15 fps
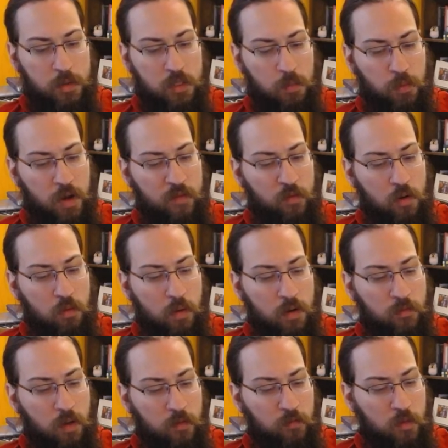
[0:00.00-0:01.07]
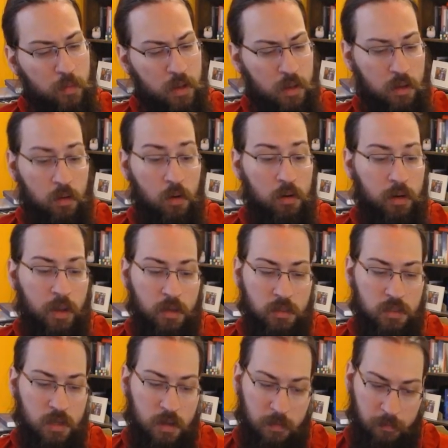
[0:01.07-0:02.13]
is to pray for a run of luck for me, or against
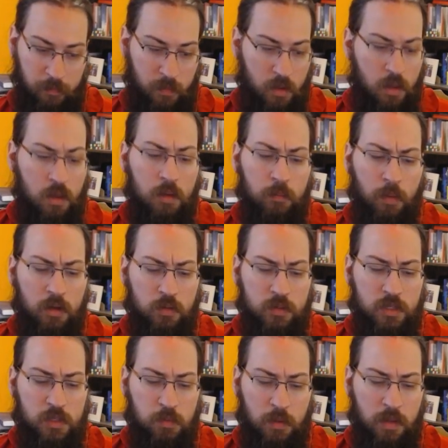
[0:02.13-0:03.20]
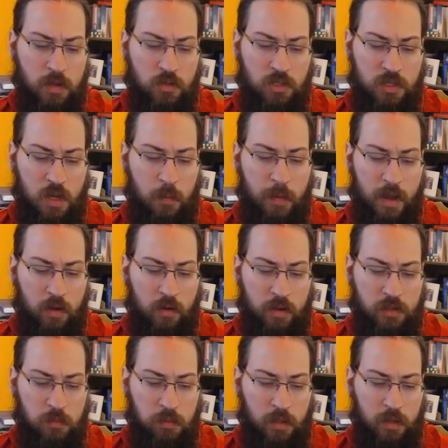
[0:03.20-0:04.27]
him. Bond was explaining just how Baccarat is
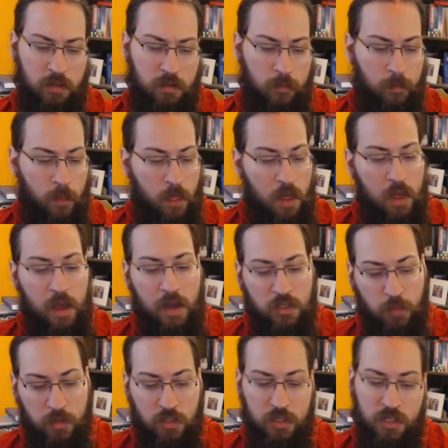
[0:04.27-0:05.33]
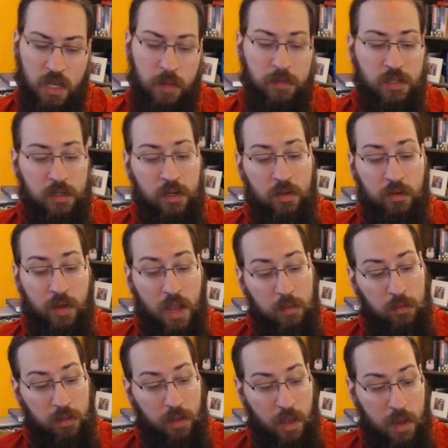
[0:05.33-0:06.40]
played. It's much the same as any other
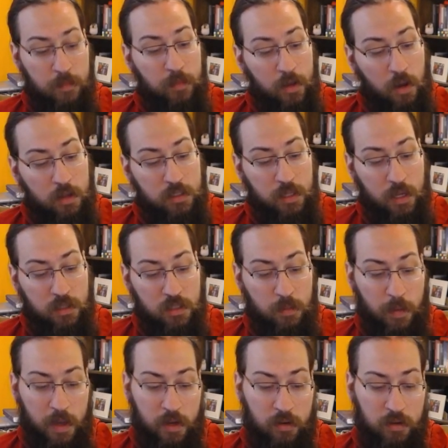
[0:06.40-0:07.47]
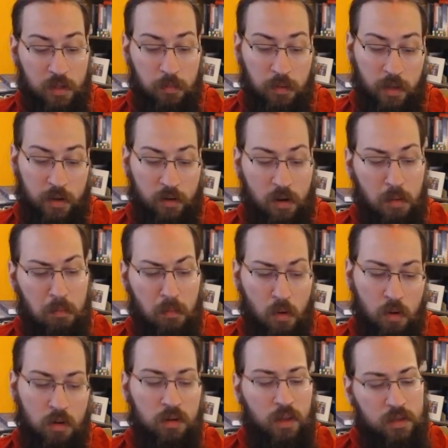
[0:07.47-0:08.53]
gambling game. The odds against the banker and the player are
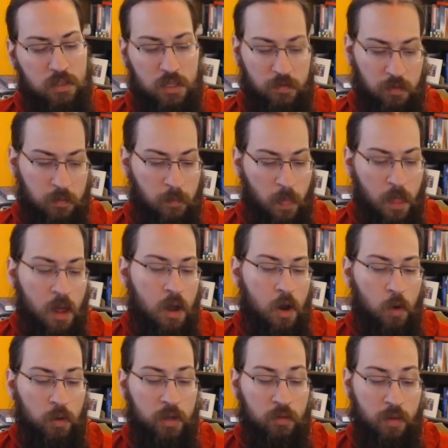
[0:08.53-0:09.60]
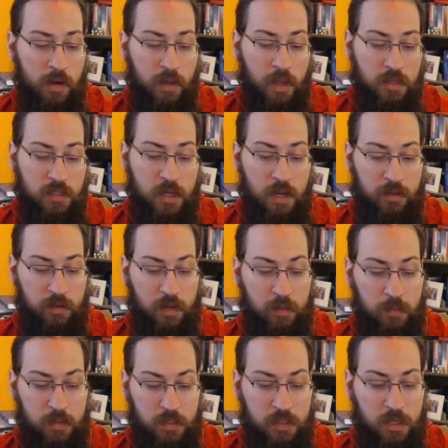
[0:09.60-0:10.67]
more or less even. Only a run against either can
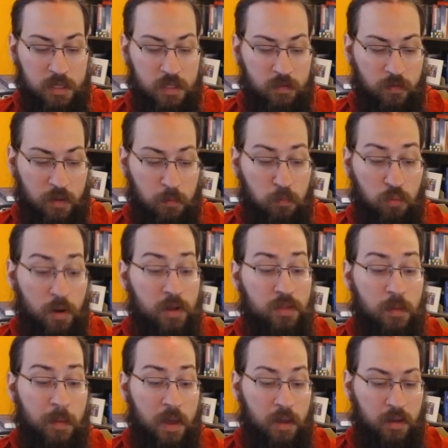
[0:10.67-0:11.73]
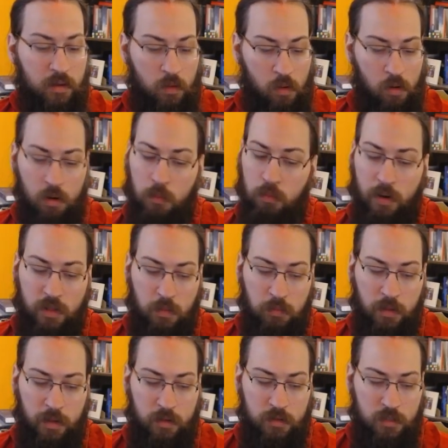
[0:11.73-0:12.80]
be decisive and break the bank, or break the
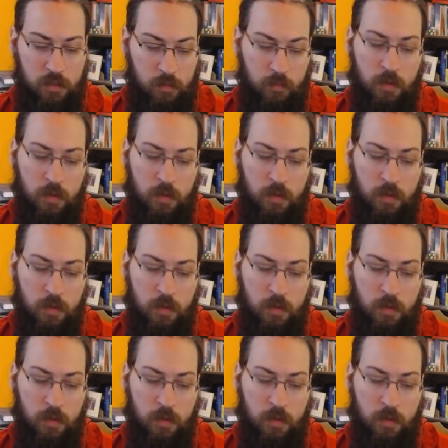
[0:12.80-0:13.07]
players.